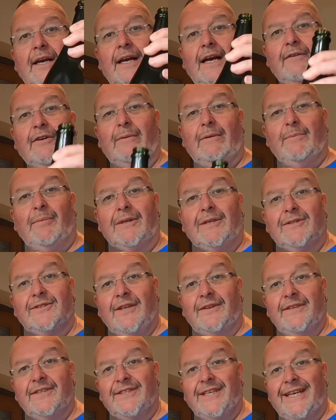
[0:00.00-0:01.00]
I've got my bottles
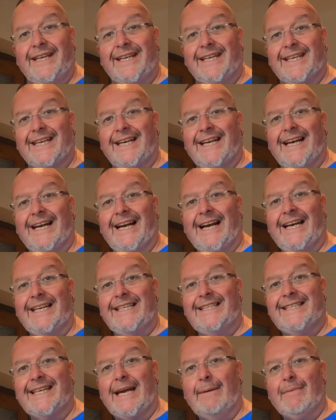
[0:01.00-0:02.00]
on the sink. I
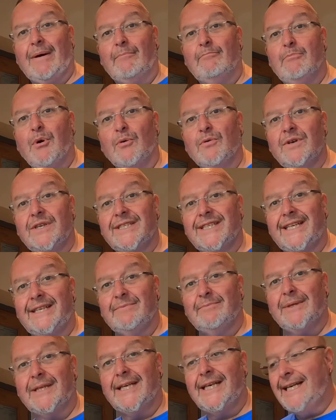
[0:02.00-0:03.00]
need to get my bungs
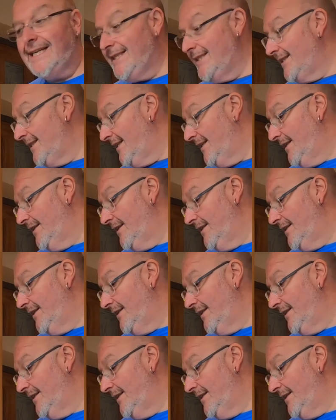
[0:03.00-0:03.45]
in place.